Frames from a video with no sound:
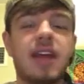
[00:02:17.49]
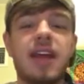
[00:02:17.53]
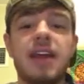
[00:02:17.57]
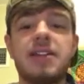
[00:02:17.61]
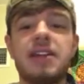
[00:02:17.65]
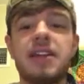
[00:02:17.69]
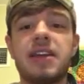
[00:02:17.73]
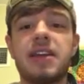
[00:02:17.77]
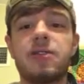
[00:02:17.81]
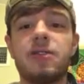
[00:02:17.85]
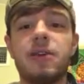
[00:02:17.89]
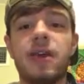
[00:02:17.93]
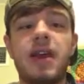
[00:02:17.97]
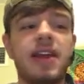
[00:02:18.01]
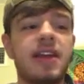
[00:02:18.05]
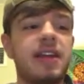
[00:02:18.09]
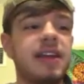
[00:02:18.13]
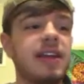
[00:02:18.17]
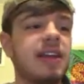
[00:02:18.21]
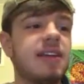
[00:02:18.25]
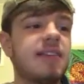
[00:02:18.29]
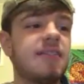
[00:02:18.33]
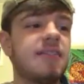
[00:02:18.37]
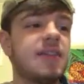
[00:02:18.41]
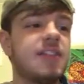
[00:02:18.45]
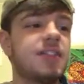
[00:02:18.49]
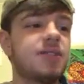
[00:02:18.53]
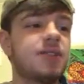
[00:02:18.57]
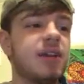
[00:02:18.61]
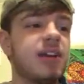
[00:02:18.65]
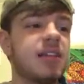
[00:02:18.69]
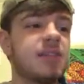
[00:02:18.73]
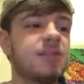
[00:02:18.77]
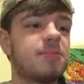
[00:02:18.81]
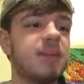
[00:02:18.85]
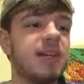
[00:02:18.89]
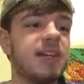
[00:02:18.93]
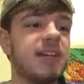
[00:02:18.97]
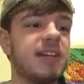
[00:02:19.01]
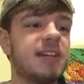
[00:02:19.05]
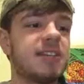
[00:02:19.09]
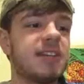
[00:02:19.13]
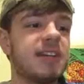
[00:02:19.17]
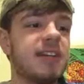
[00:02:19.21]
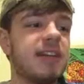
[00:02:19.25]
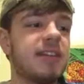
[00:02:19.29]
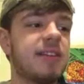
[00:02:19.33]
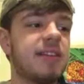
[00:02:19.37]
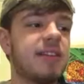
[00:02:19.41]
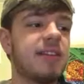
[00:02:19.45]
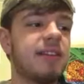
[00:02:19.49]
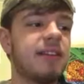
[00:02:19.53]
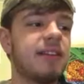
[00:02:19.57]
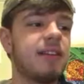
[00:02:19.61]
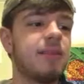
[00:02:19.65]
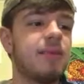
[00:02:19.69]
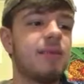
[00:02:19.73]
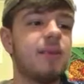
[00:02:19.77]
and they create an individualized plan together,